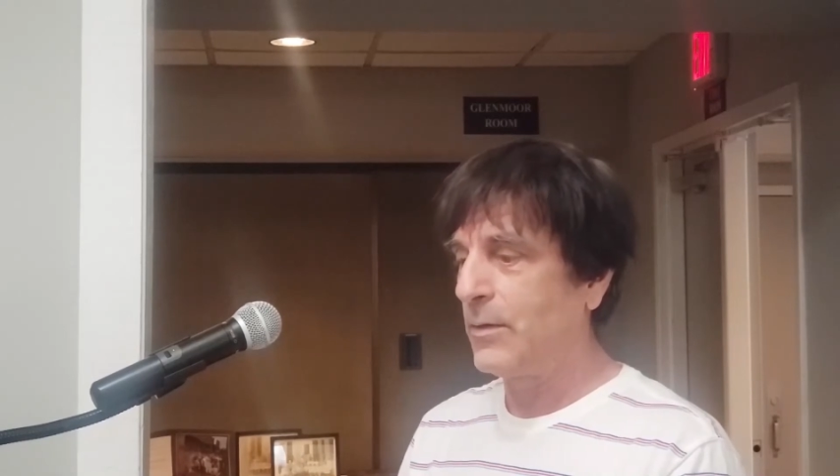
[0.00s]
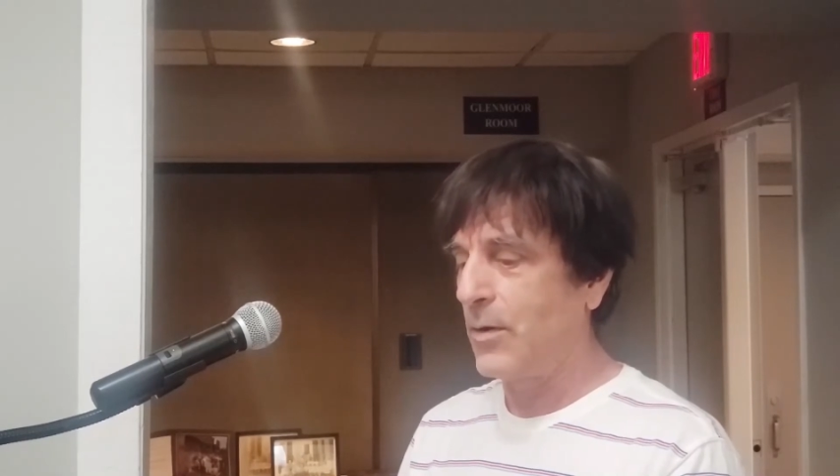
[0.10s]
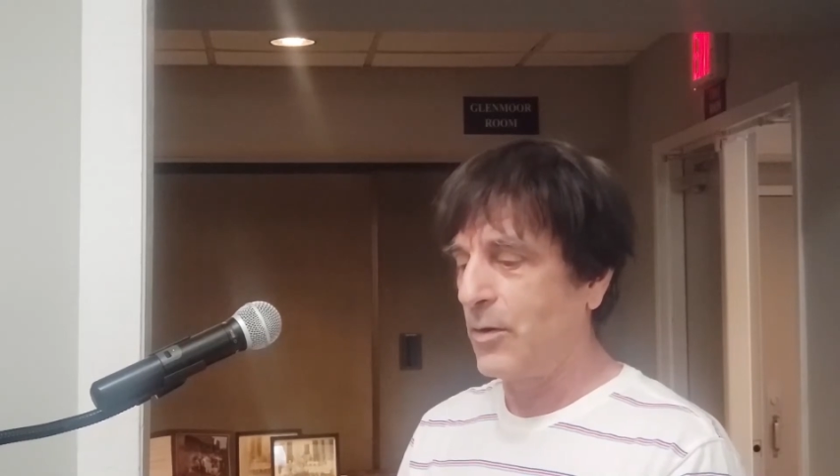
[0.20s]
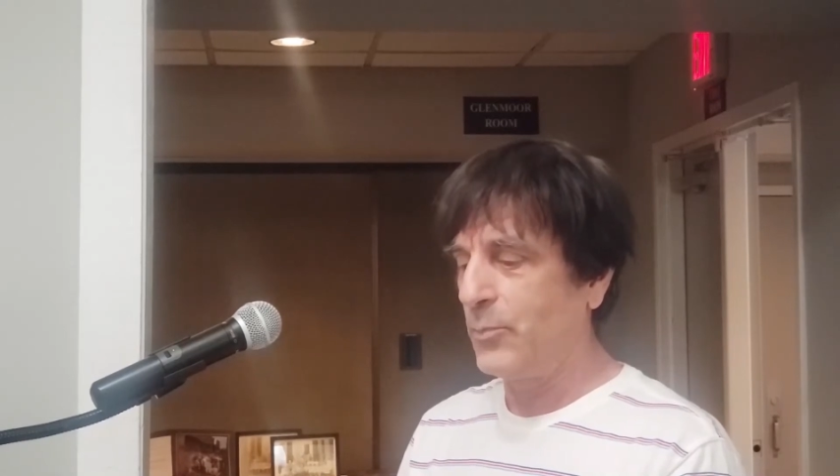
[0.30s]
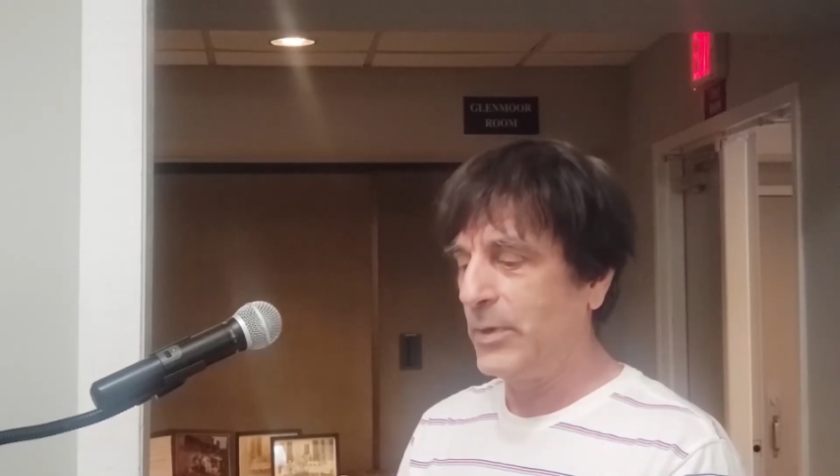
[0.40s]

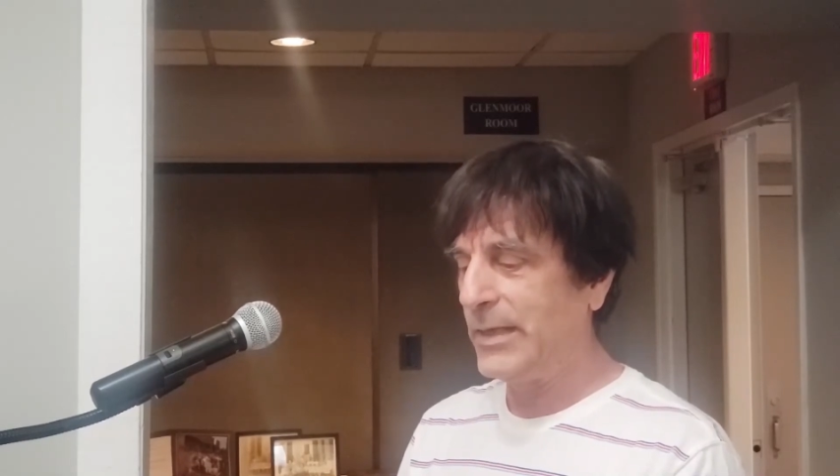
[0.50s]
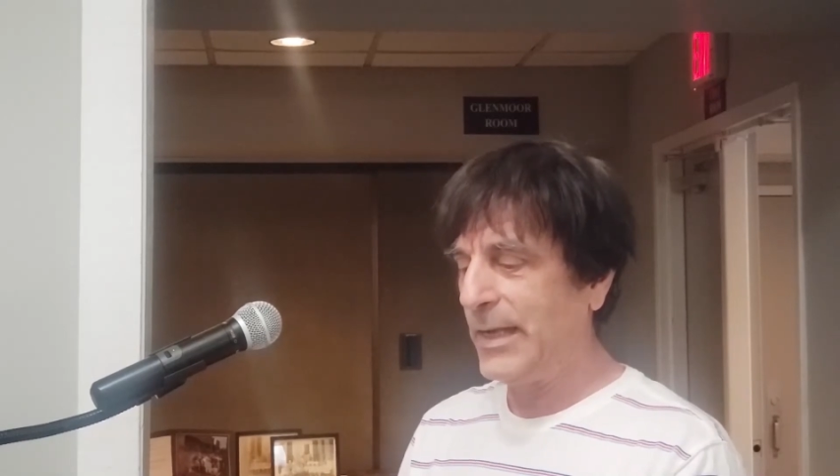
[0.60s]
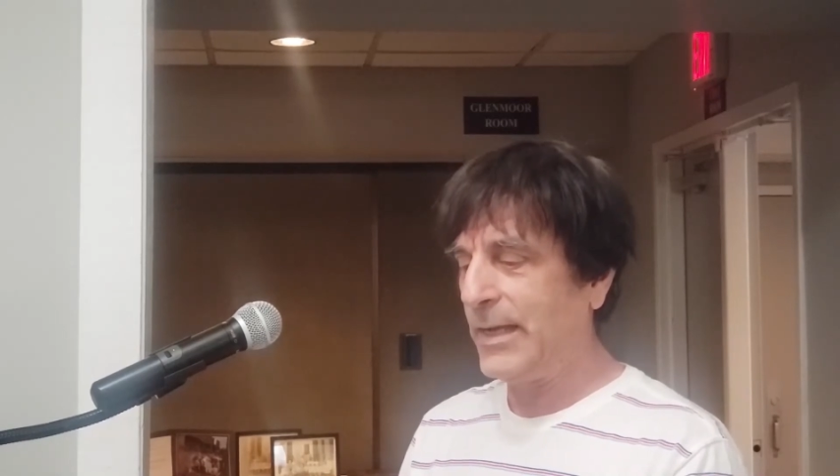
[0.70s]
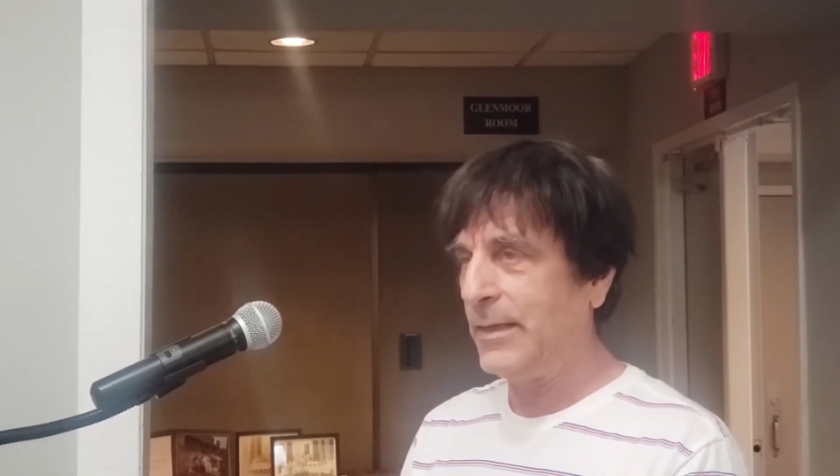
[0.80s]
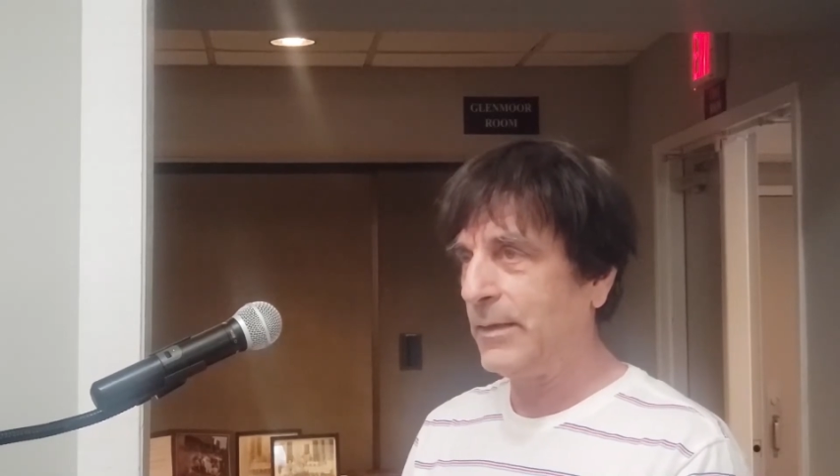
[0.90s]
auto
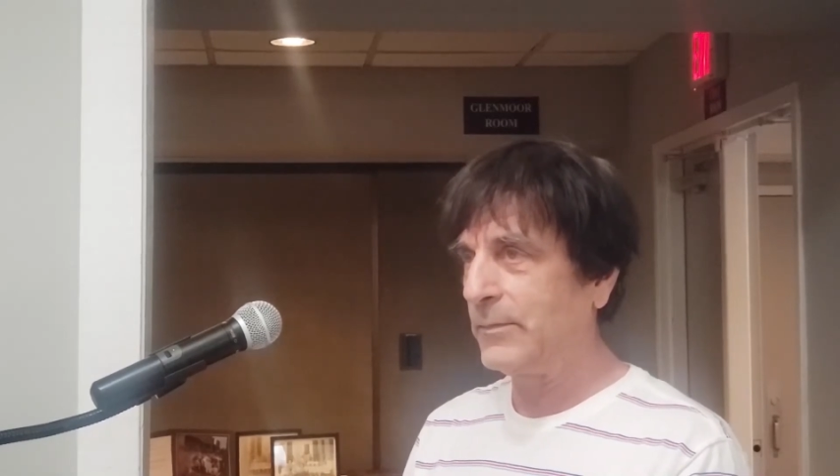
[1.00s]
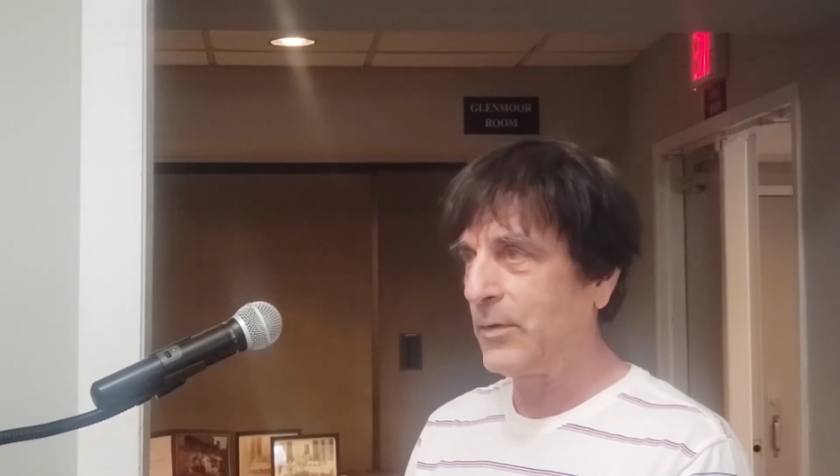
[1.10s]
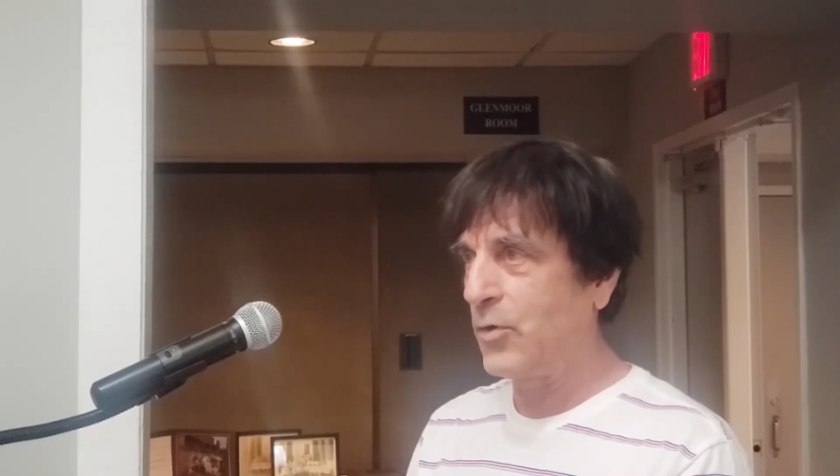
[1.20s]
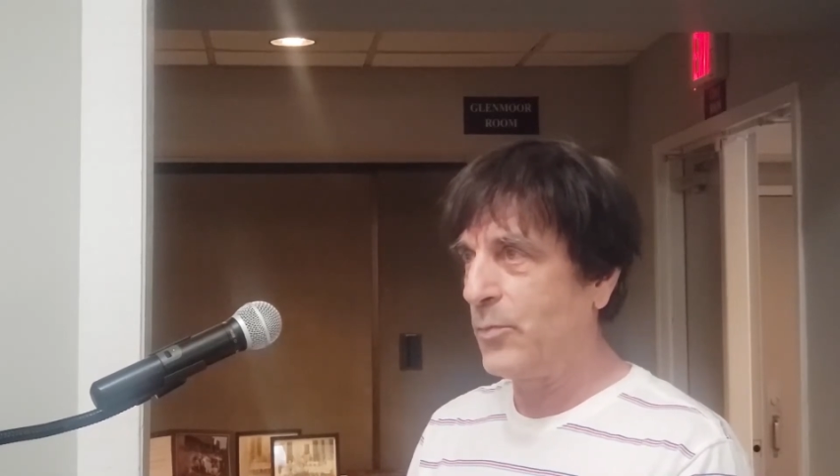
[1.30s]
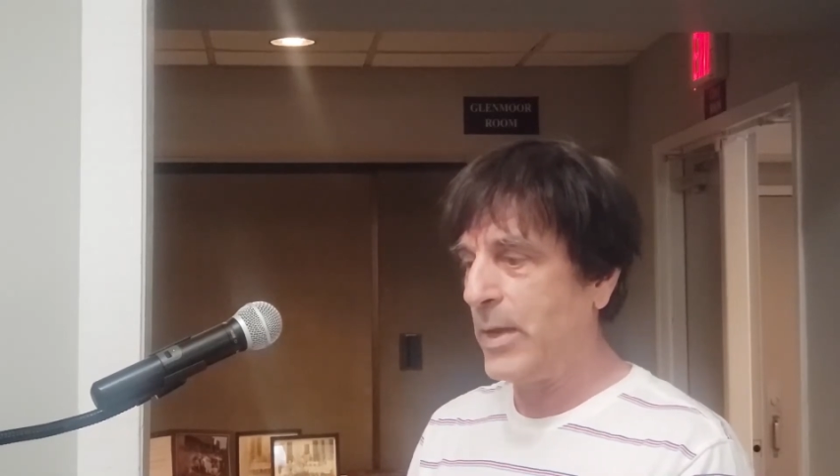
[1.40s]
mechanics,
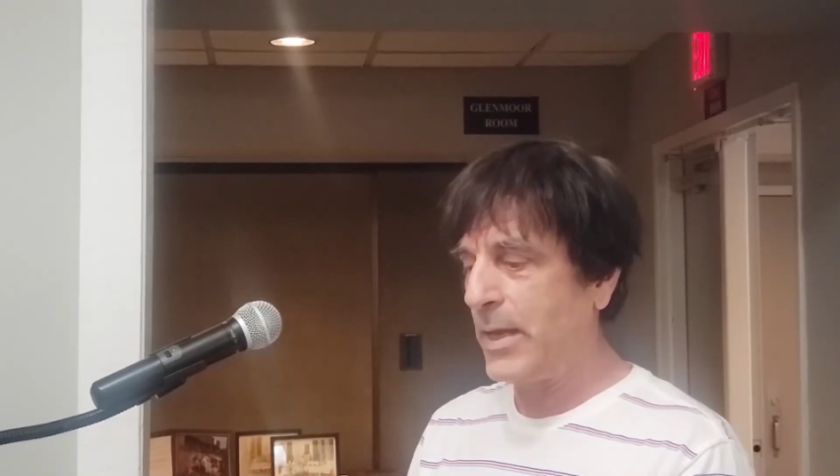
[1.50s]
home